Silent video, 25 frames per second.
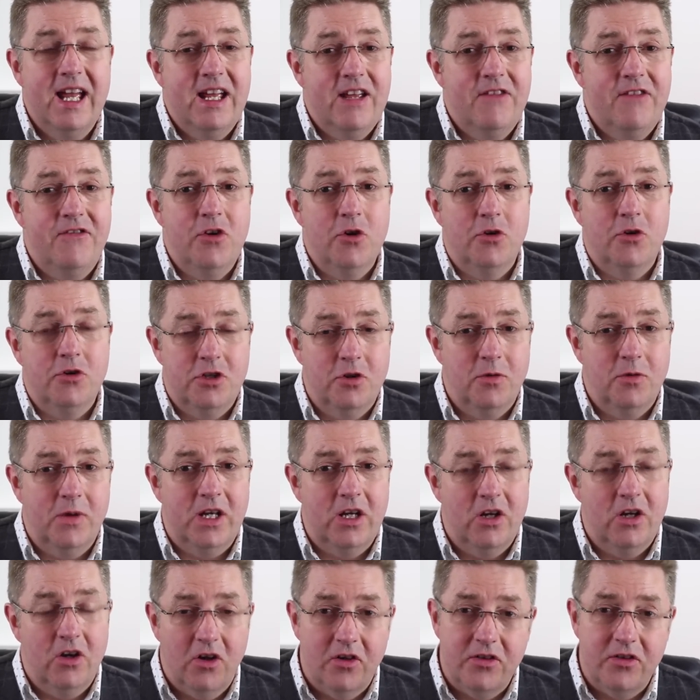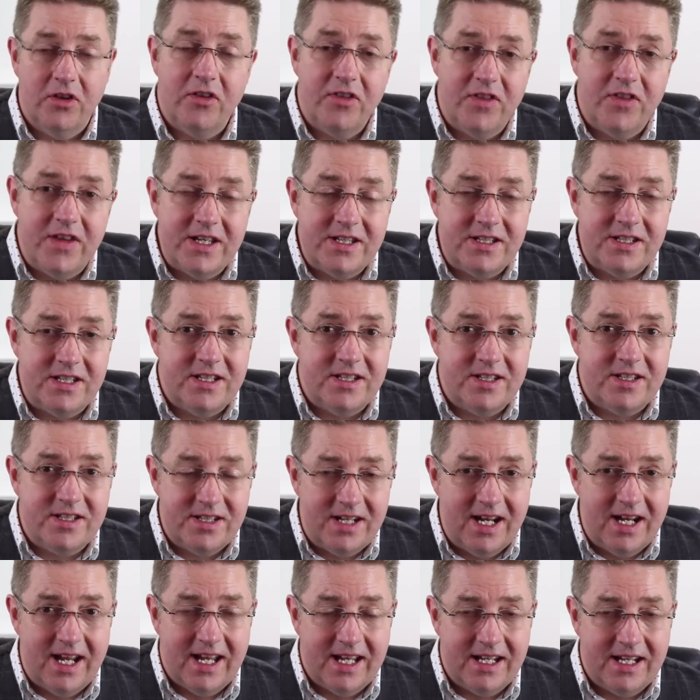If you're doing other things
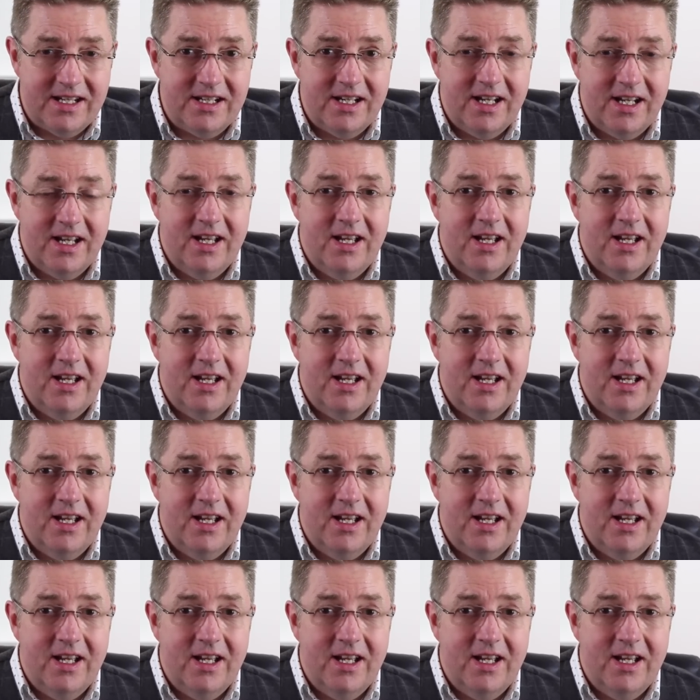instead,